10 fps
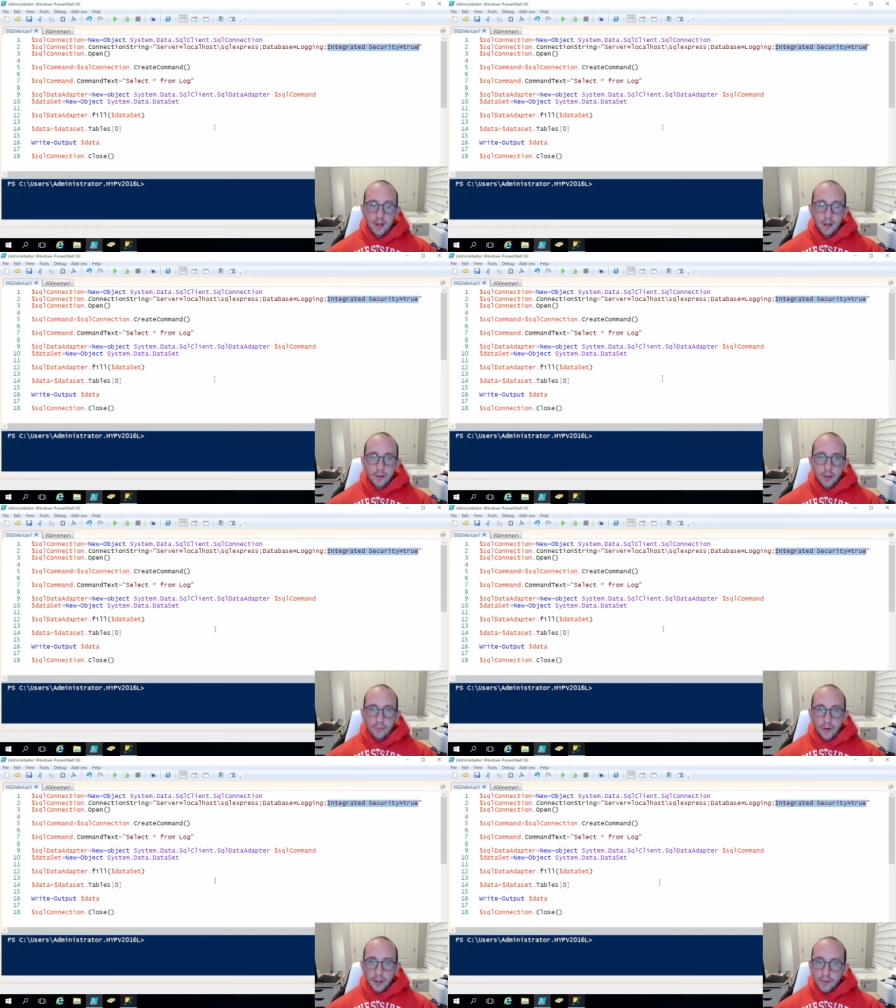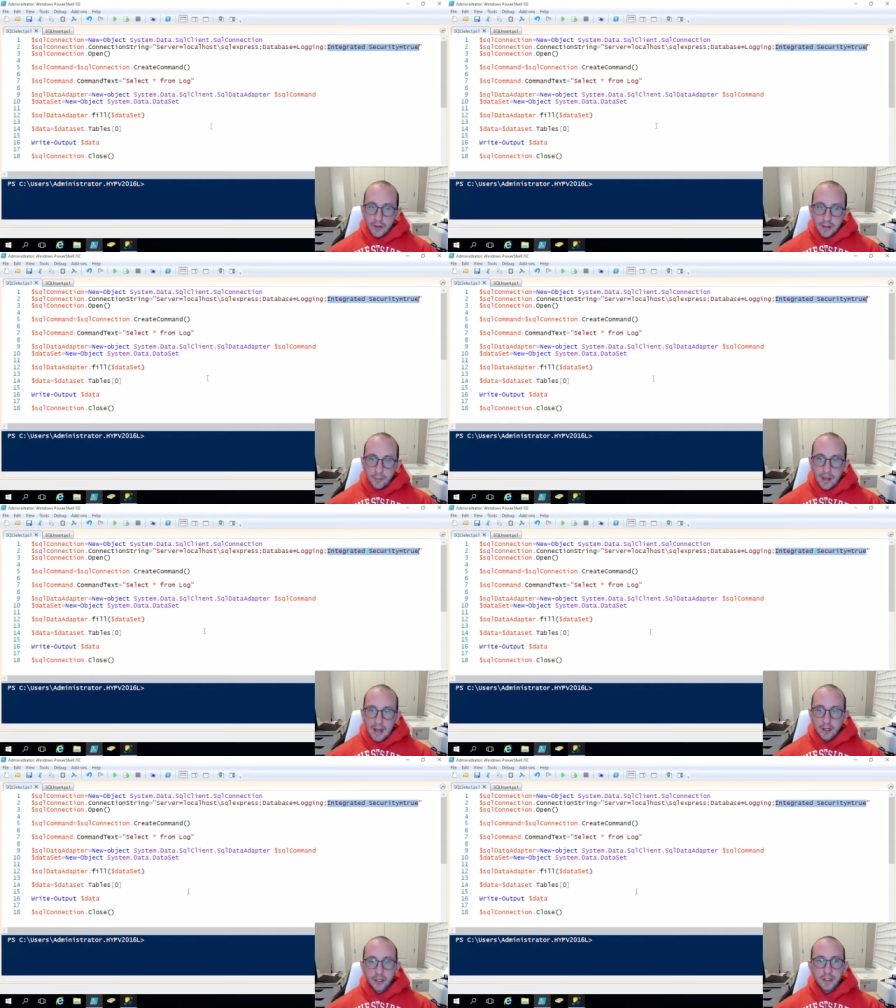So the first thing that we
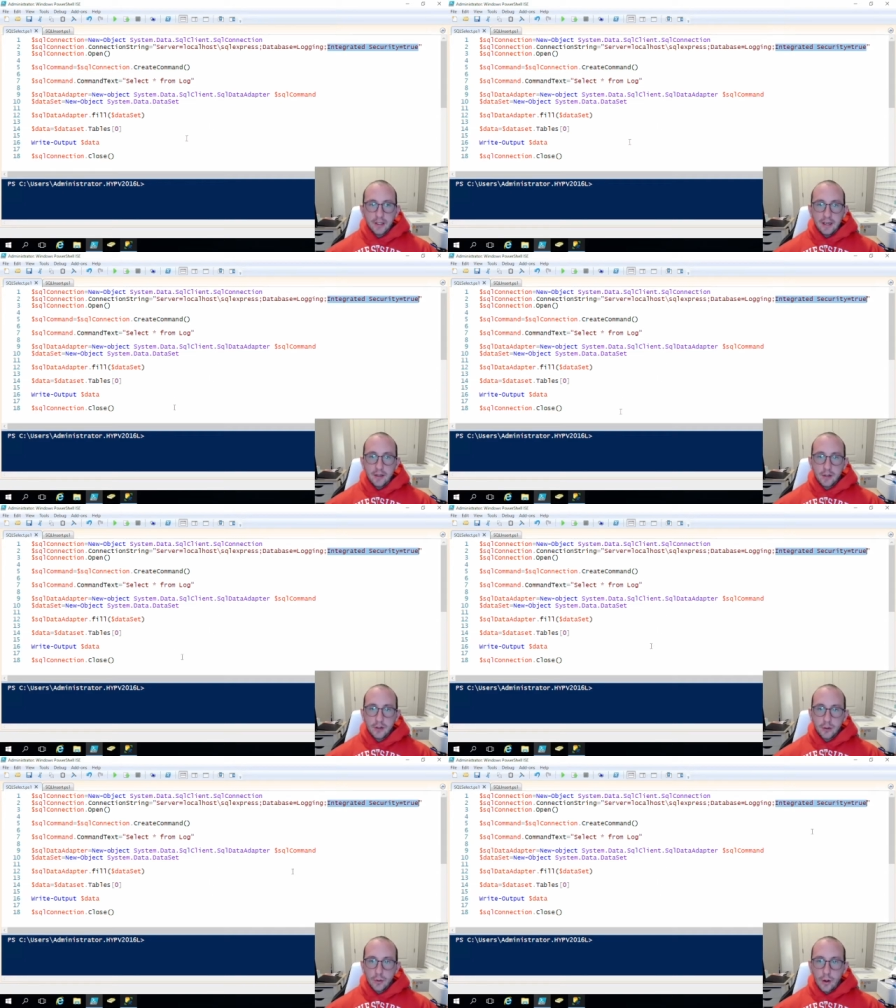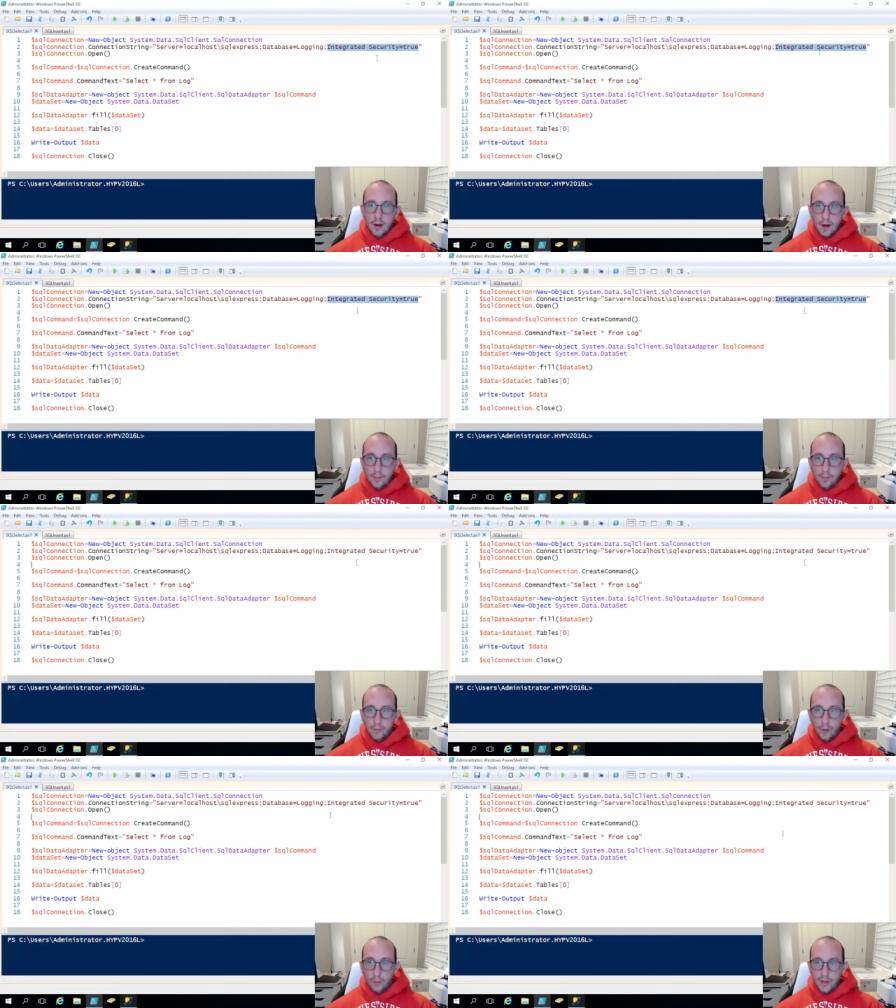actually need to do
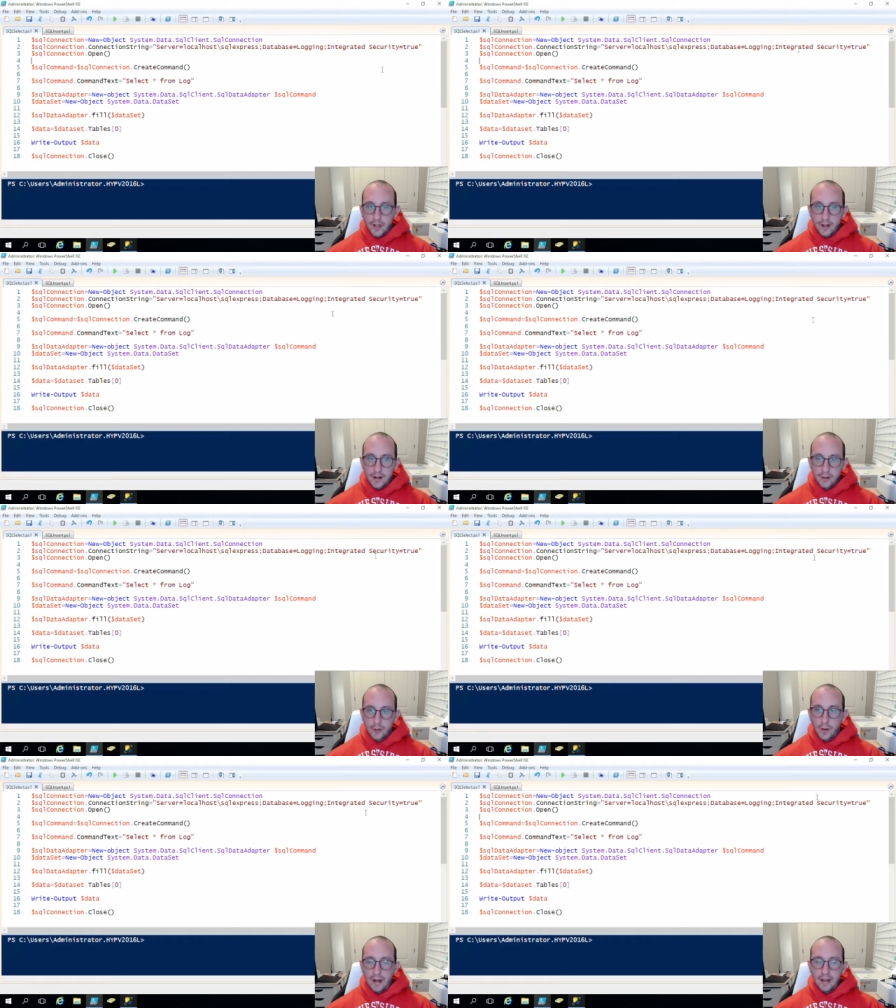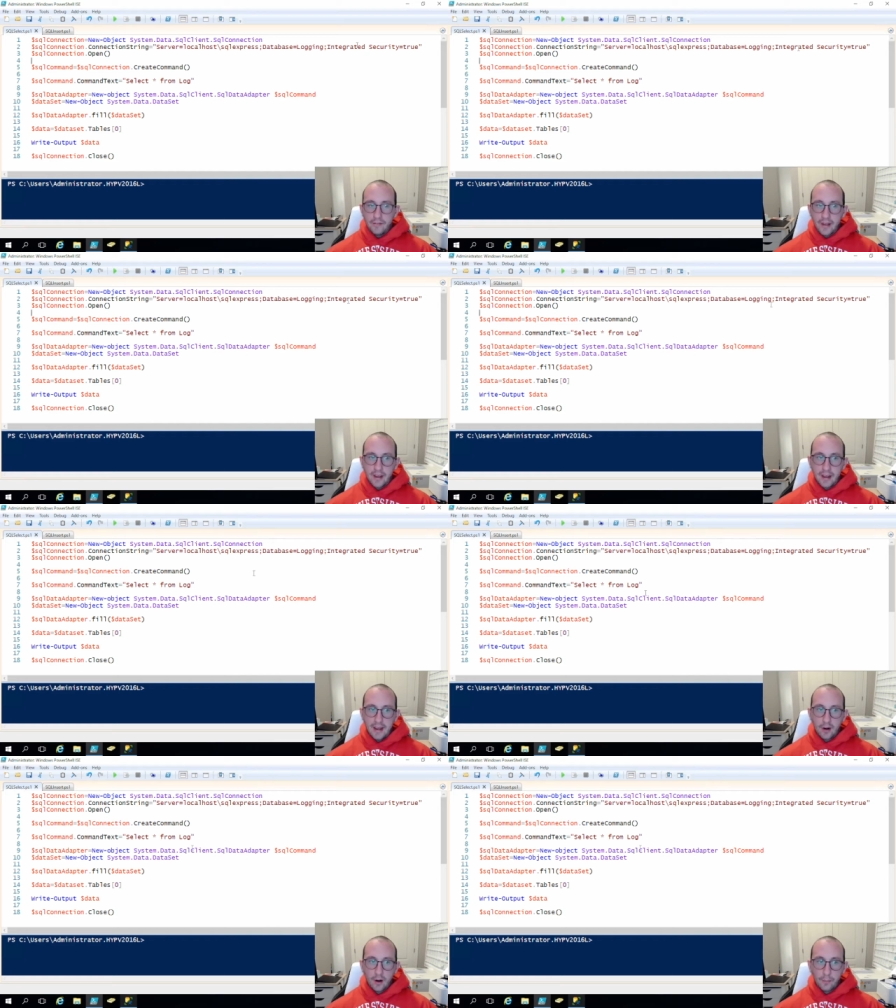before we can do anything
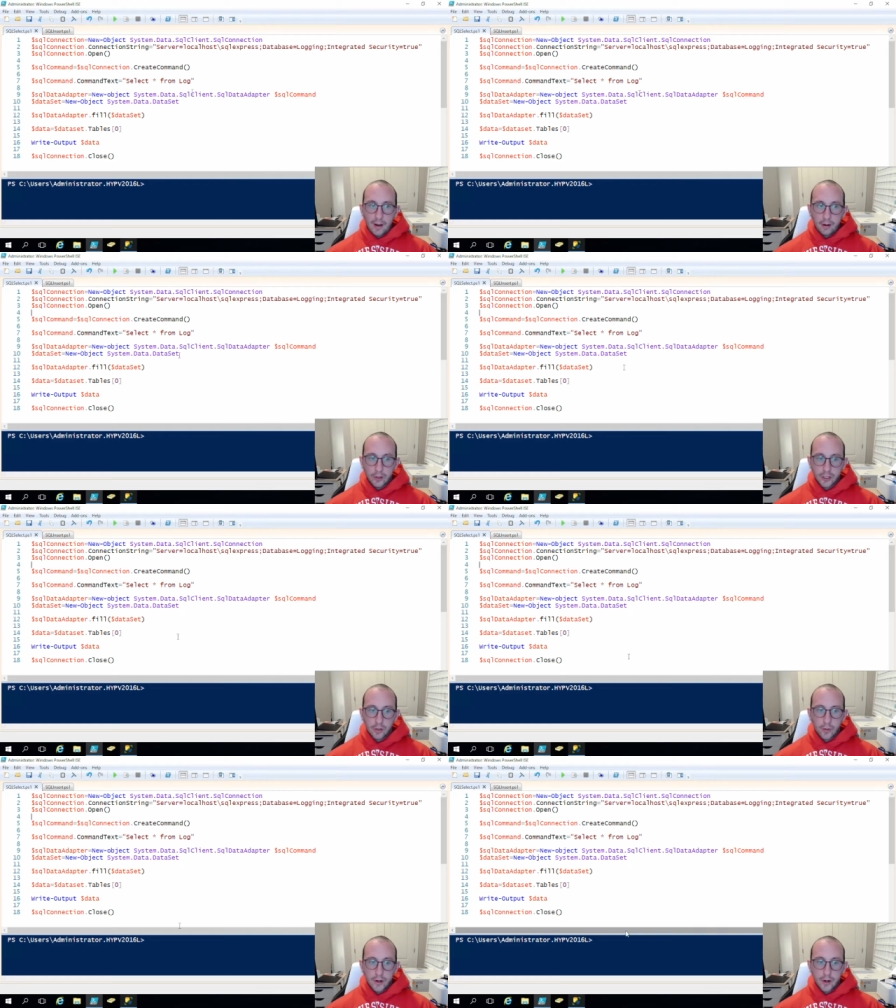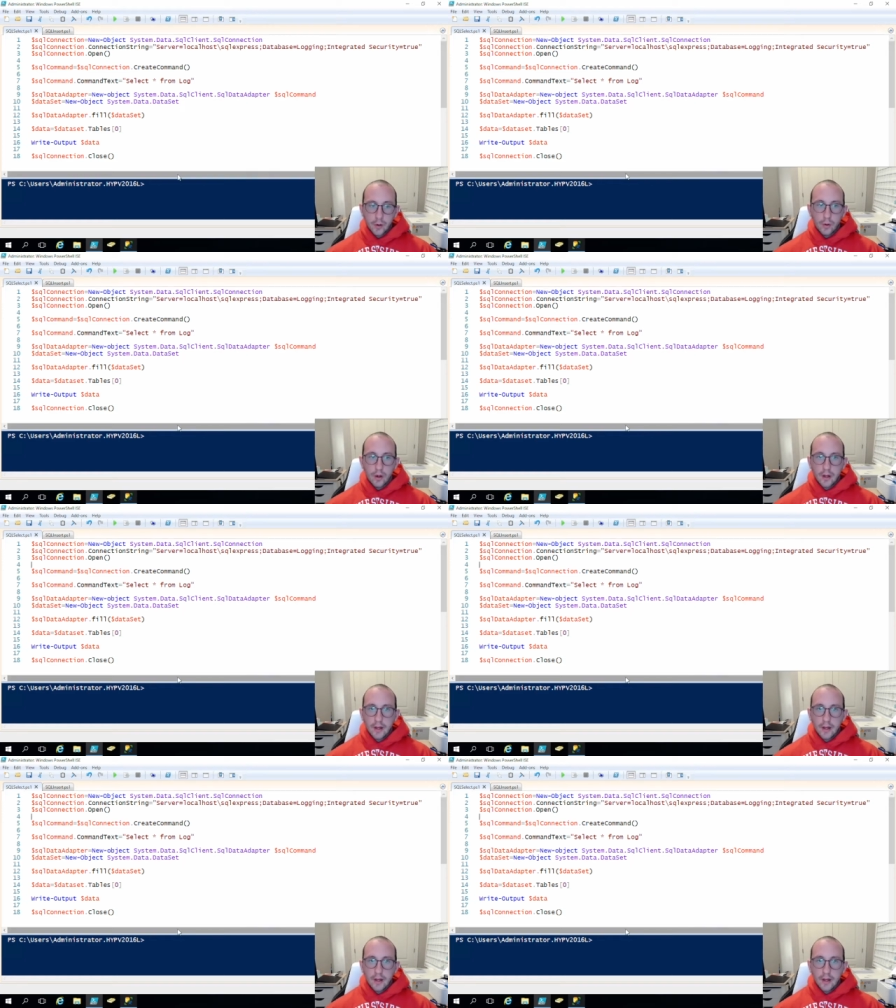in our PowerShell window